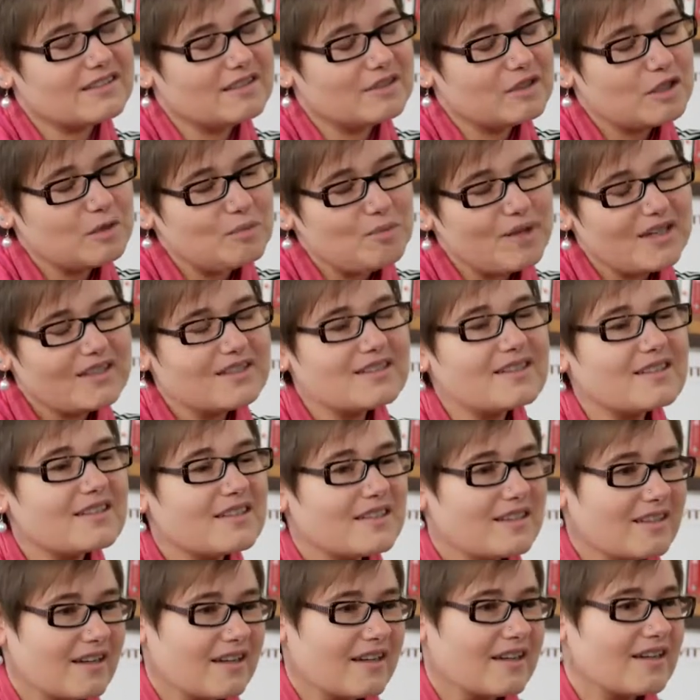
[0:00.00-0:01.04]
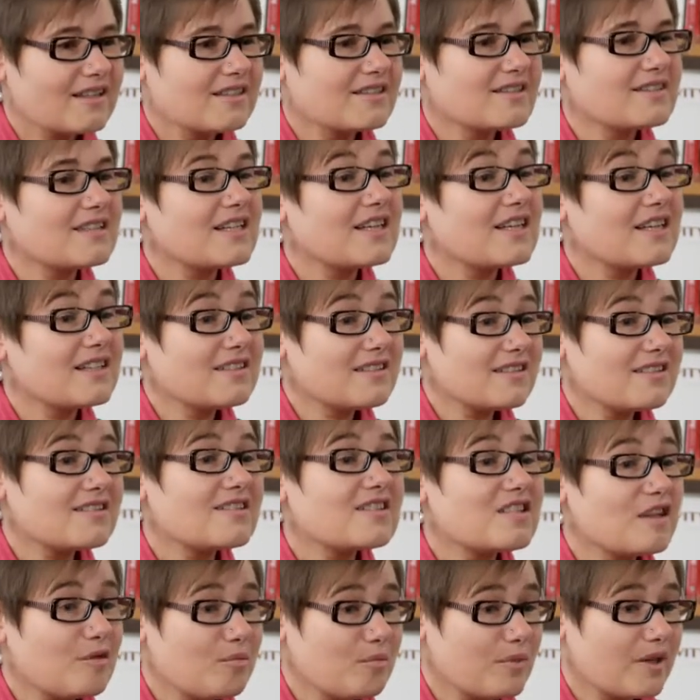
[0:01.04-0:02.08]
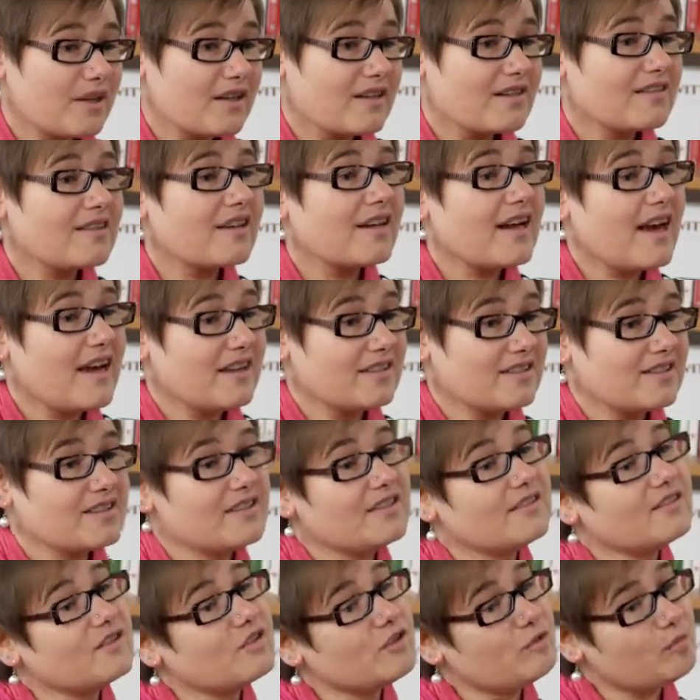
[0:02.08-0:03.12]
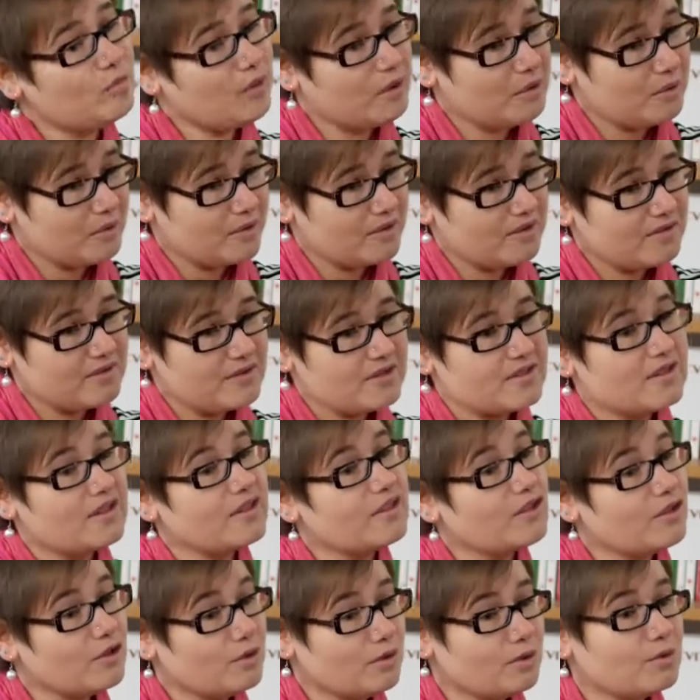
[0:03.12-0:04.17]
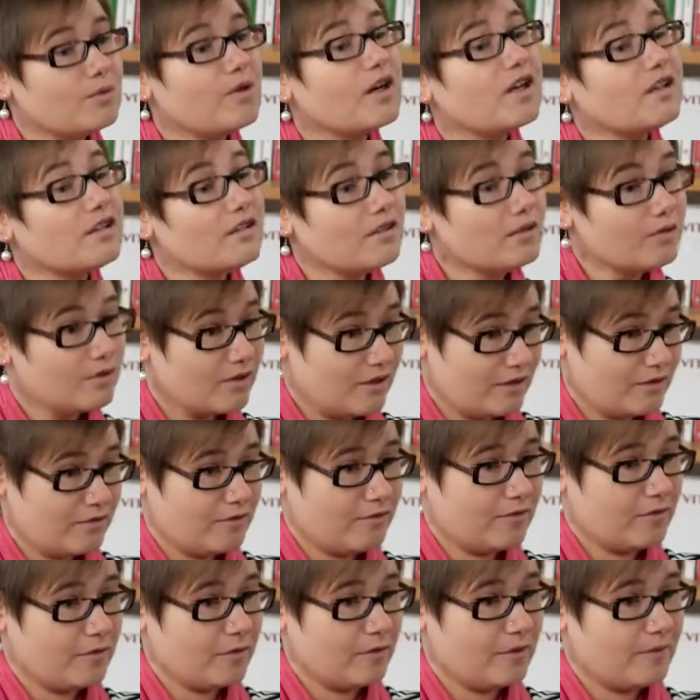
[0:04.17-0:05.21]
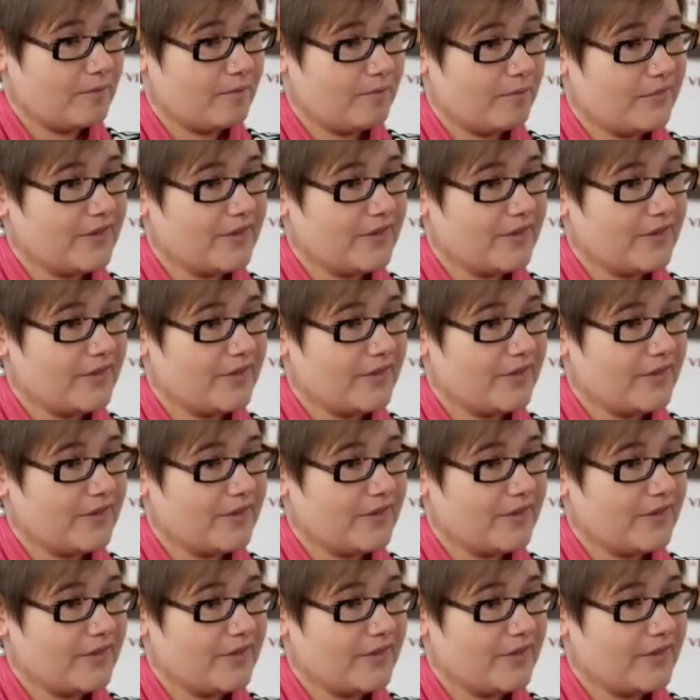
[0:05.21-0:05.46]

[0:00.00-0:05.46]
The basic thing is it somebody that has the experience that you are looking for?